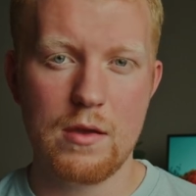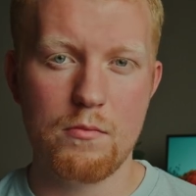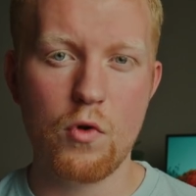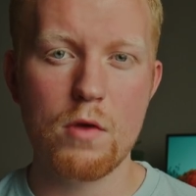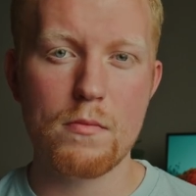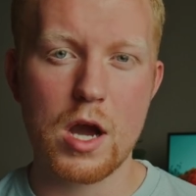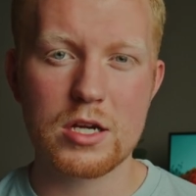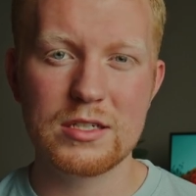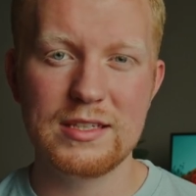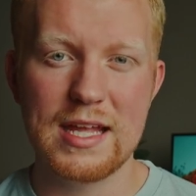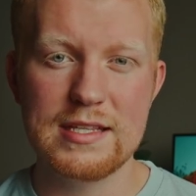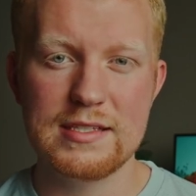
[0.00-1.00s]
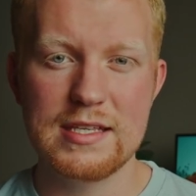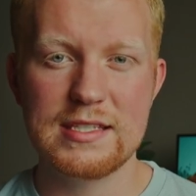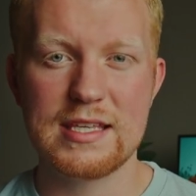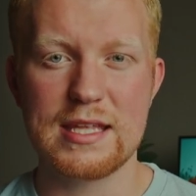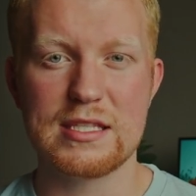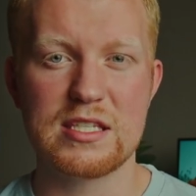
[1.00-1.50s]
More modern
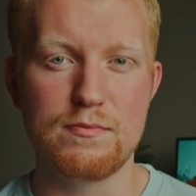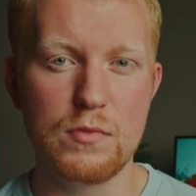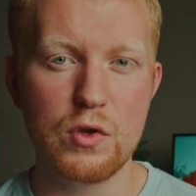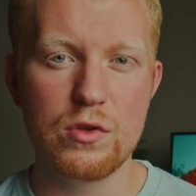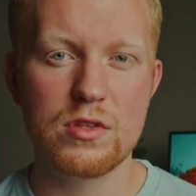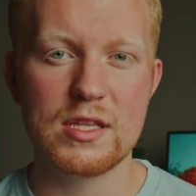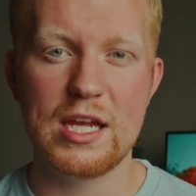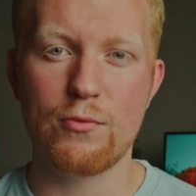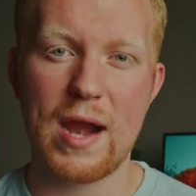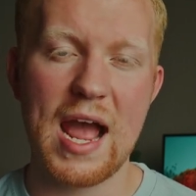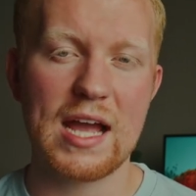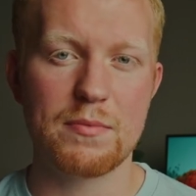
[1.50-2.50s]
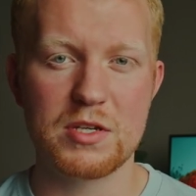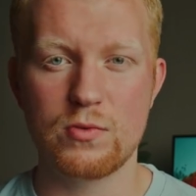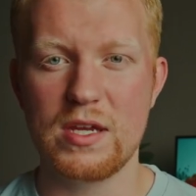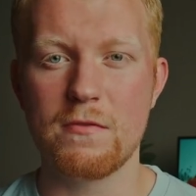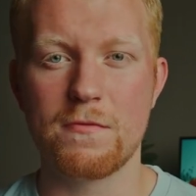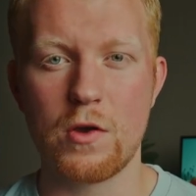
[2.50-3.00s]
lenses can smoothly rack
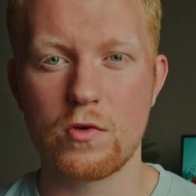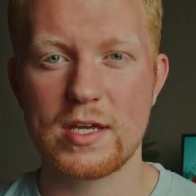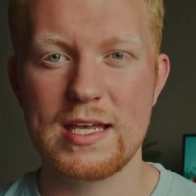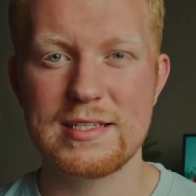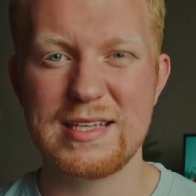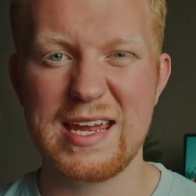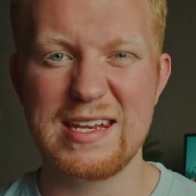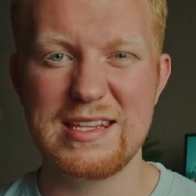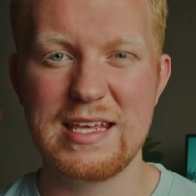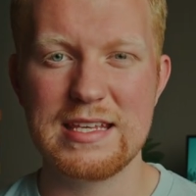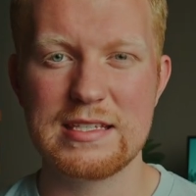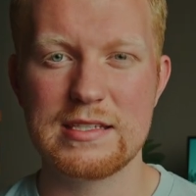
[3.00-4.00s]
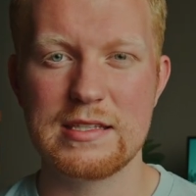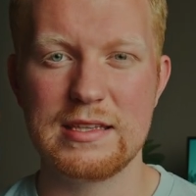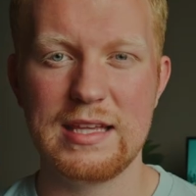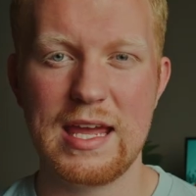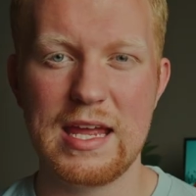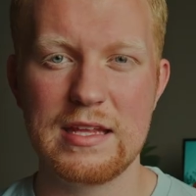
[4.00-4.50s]
between focus, and this
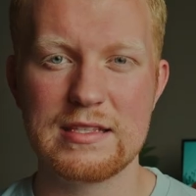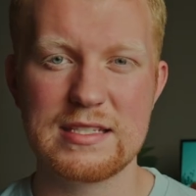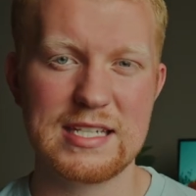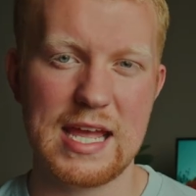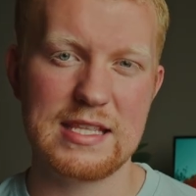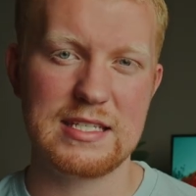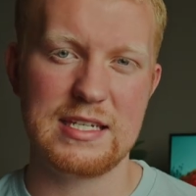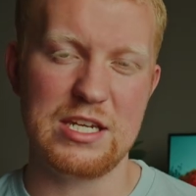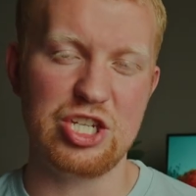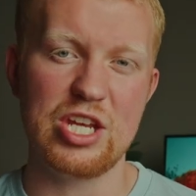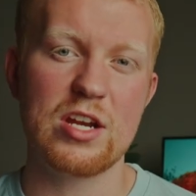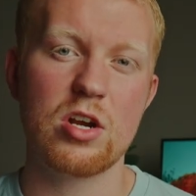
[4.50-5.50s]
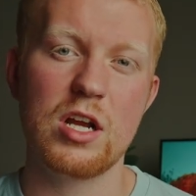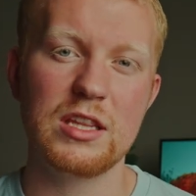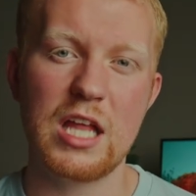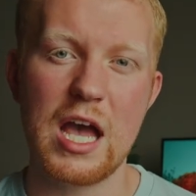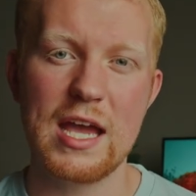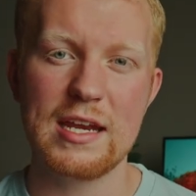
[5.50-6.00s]
lens tends to jitter a
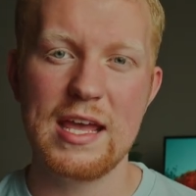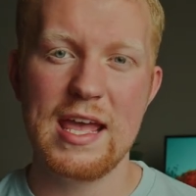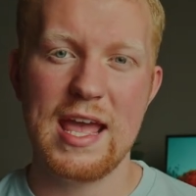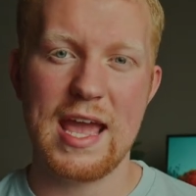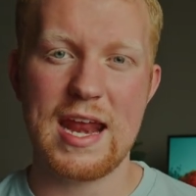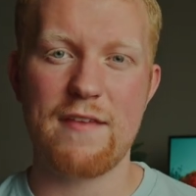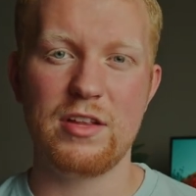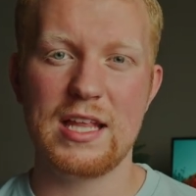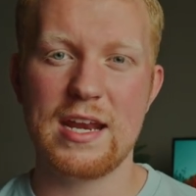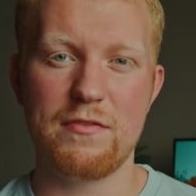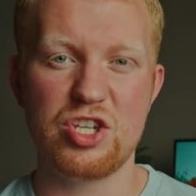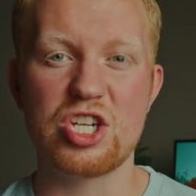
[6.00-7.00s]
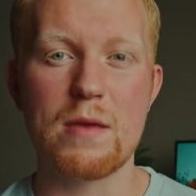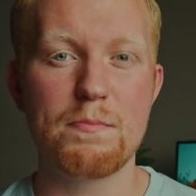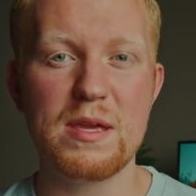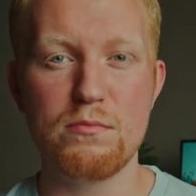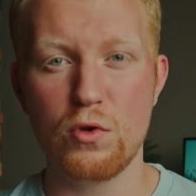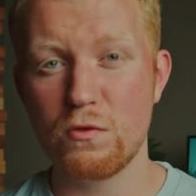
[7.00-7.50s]
lot and have a lot of
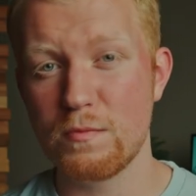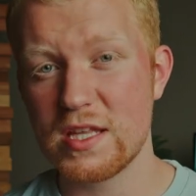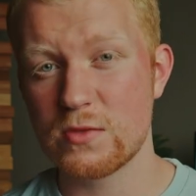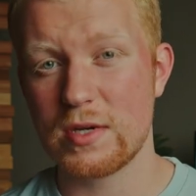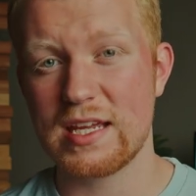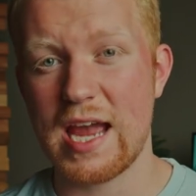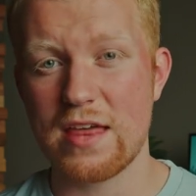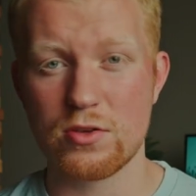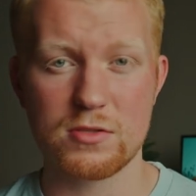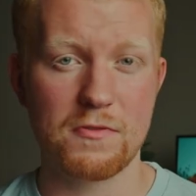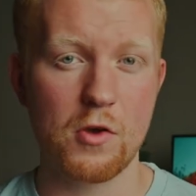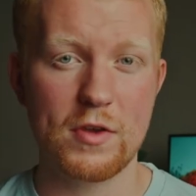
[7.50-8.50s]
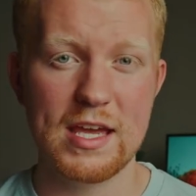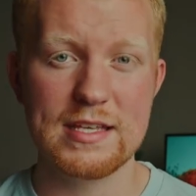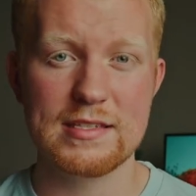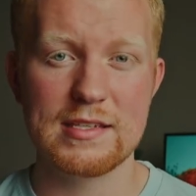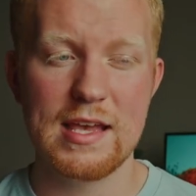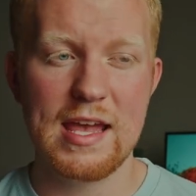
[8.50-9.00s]
jumpy movements when it gathers
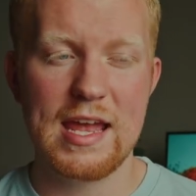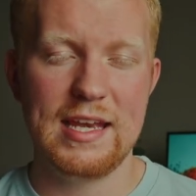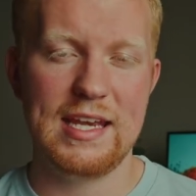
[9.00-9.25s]
focus.